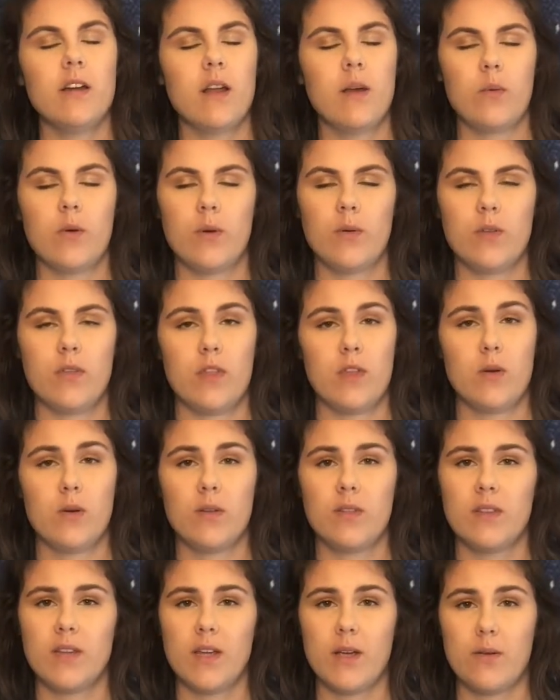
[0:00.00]
I work with the
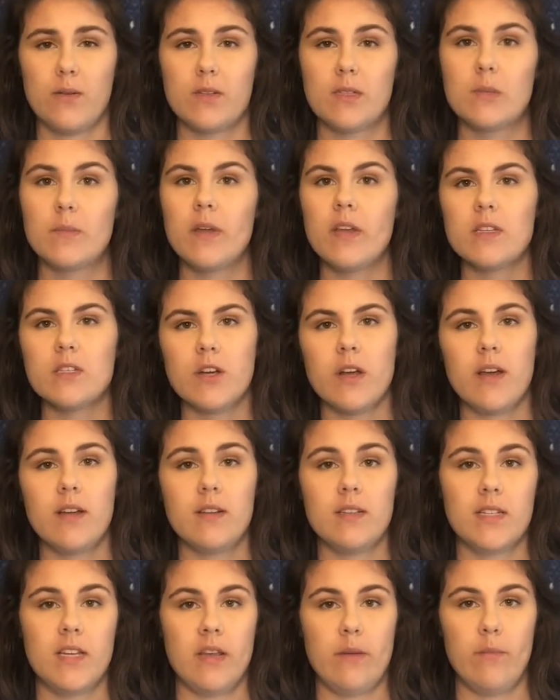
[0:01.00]
North Dakota Space Grant.
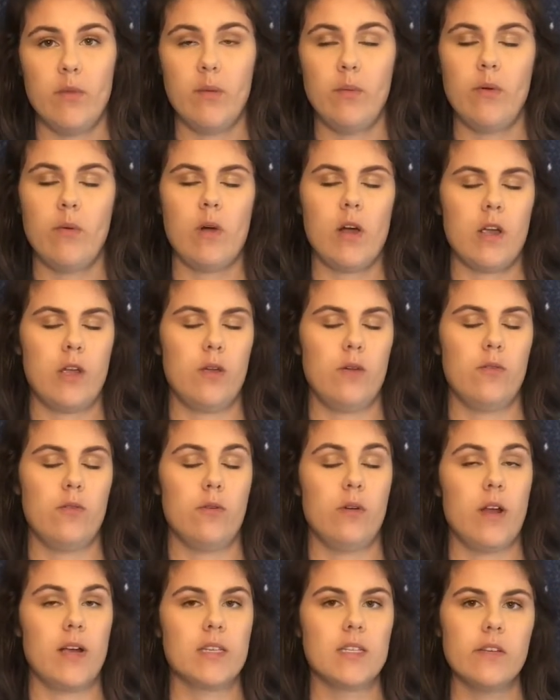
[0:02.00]
Today I'm going to be walking you through
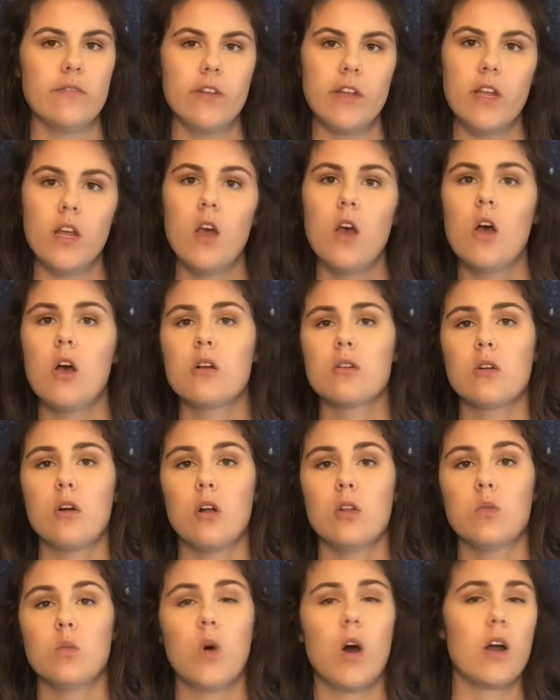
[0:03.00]
an activity
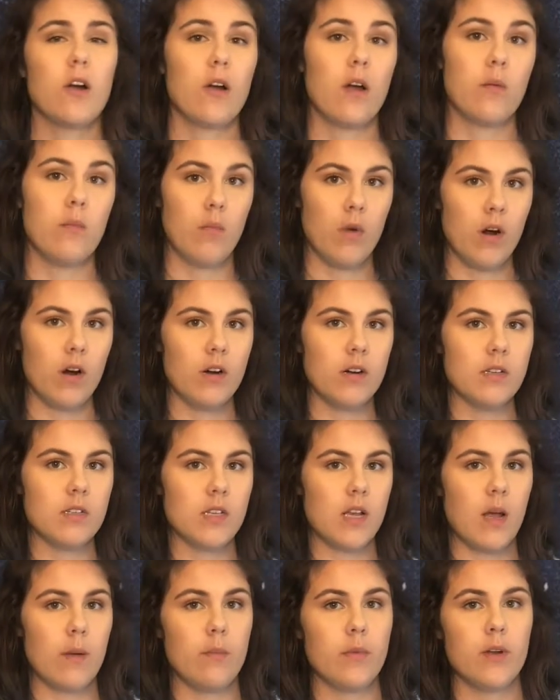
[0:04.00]
called Water on Mars.
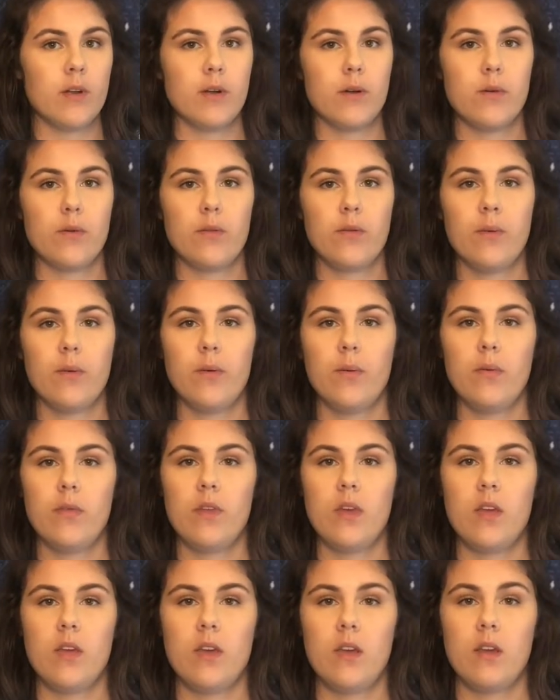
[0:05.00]
I'm going to go through
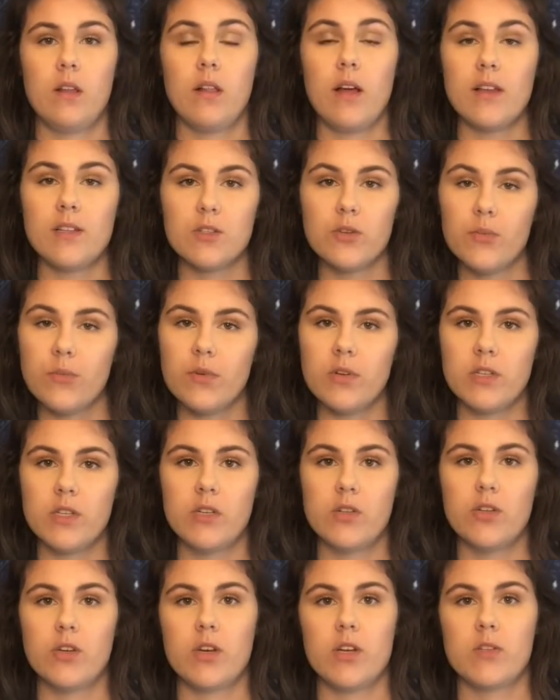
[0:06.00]
the classroom
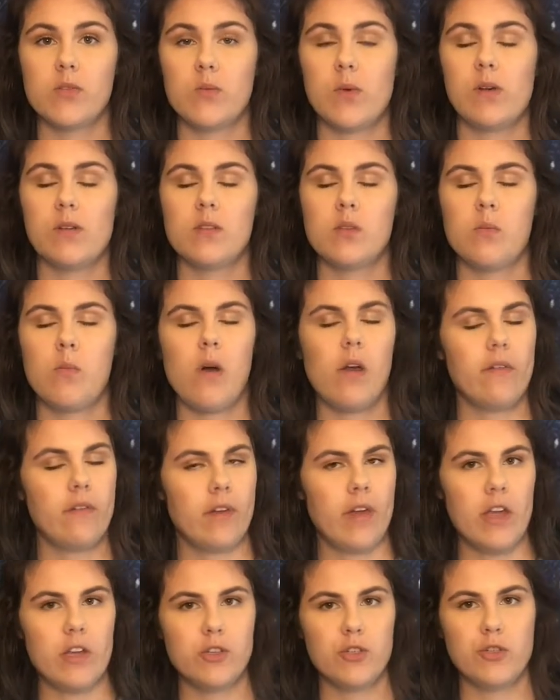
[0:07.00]
procedure as well as some
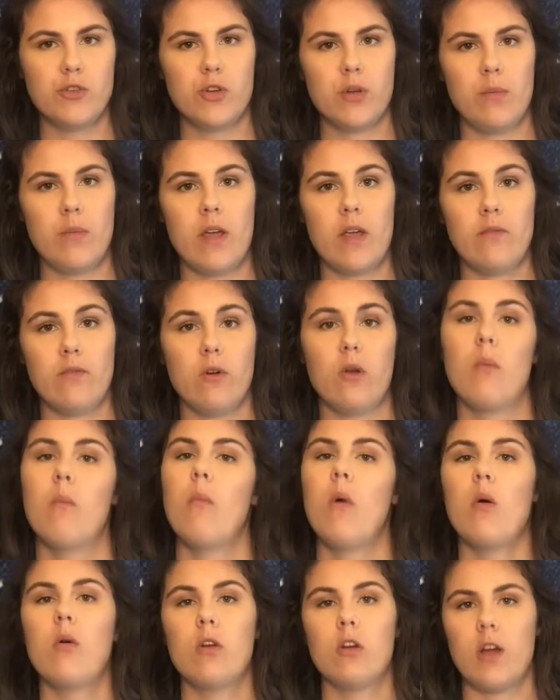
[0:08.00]
modification you can make for
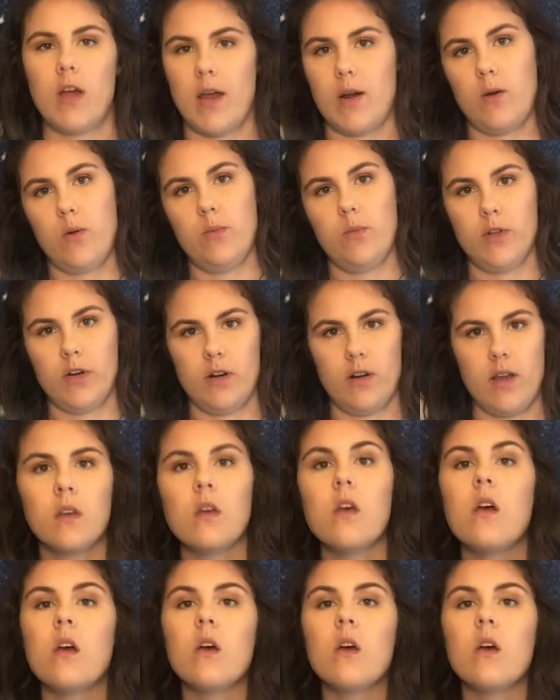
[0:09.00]
remote or at-home learning.